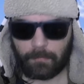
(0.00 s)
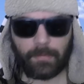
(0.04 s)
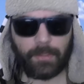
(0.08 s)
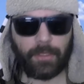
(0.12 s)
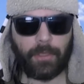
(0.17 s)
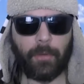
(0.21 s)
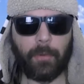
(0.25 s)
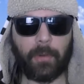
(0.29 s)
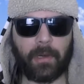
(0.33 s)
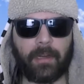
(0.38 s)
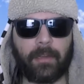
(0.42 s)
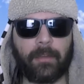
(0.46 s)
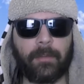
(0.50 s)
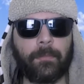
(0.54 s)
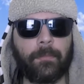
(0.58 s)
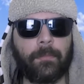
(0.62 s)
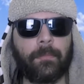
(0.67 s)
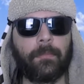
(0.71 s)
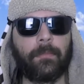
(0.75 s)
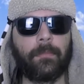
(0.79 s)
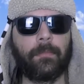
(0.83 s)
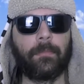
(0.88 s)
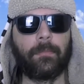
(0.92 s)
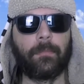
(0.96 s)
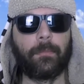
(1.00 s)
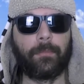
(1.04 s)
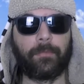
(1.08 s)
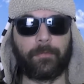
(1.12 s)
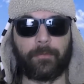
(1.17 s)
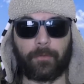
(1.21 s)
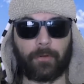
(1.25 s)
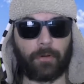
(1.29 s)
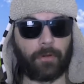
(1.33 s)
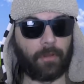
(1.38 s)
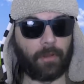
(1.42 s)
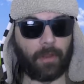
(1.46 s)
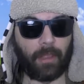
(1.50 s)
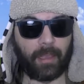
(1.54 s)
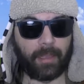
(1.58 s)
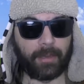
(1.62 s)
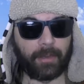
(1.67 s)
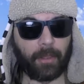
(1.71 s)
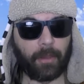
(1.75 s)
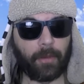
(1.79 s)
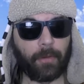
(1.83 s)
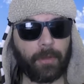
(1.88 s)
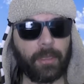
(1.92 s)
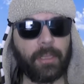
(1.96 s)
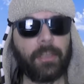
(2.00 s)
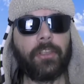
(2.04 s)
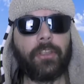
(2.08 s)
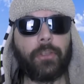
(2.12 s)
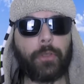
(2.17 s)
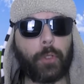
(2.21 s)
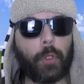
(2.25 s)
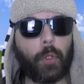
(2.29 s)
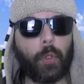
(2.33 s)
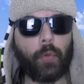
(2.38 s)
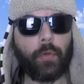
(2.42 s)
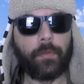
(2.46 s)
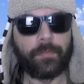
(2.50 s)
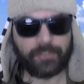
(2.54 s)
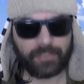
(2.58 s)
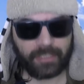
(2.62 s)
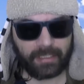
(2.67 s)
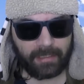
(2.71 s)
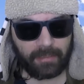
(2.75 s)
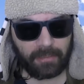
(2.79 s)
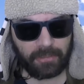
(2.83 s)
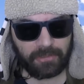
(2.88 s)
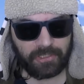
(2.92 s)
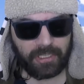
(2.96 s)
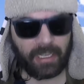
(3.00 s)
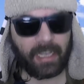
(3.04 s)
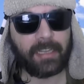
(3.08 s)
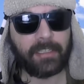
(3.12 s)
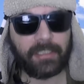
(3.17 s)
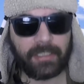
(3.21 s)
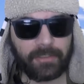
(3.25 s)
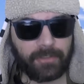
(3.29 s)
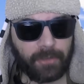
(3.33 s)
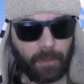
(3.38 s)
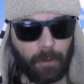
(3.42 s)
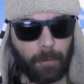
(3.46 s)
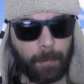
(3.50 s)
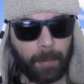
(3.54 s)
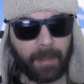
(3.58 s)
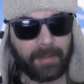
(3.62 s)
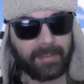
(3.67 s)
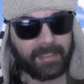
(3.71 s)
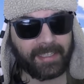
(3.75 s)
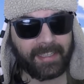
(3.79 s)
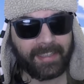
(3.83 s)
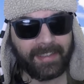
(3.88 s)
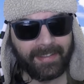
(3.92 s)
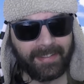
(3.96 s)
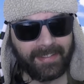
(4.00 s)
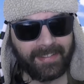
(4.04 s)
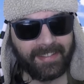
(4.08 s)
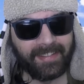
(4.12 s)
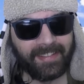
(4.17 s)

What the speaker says: You are. For all I know, you've still cited nobody.